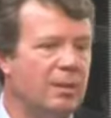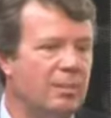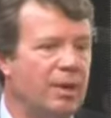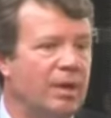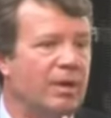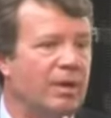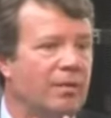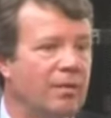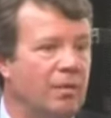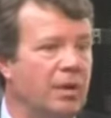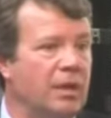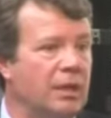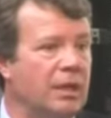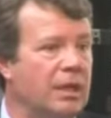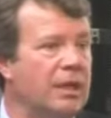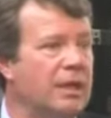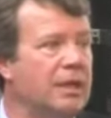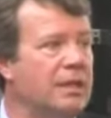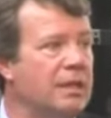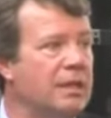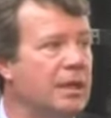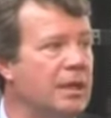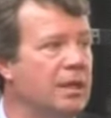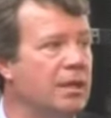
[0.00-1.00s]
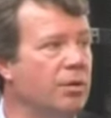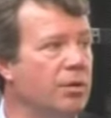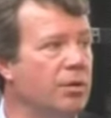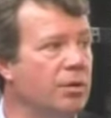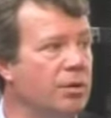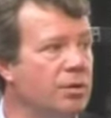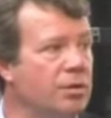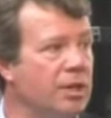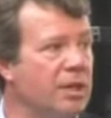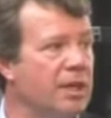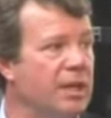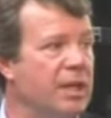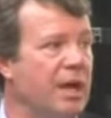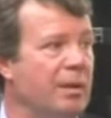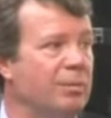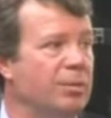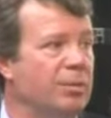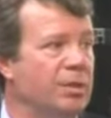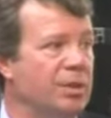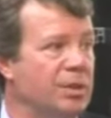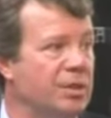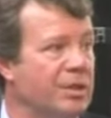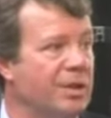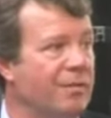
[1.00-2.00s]
but if you're the leader, you usually
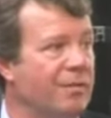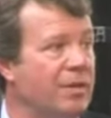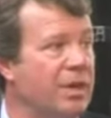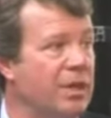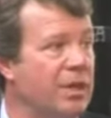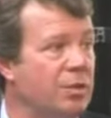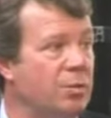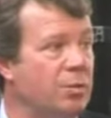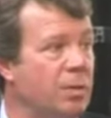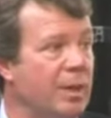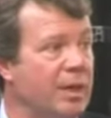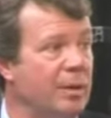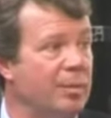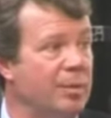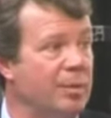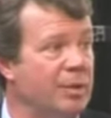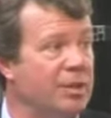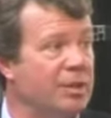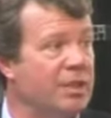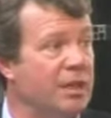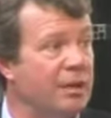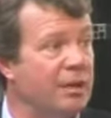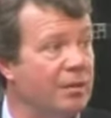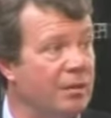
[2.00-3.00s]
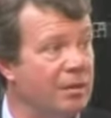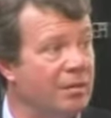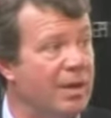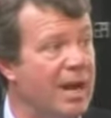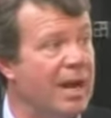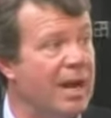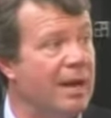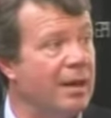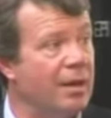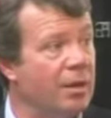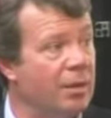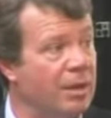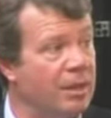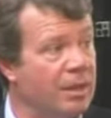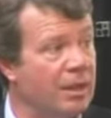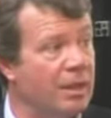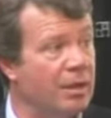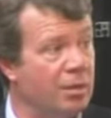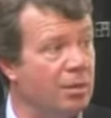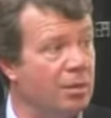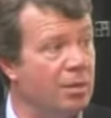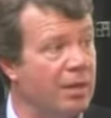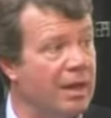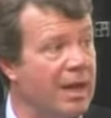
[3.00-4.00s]
capture 70 to 80% of the value in
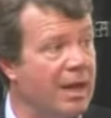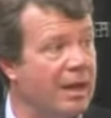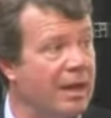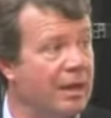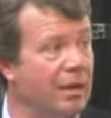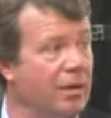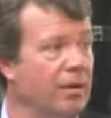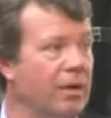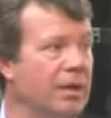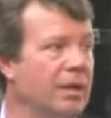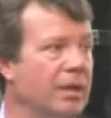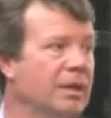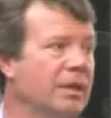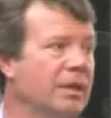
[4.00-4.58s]
that new category.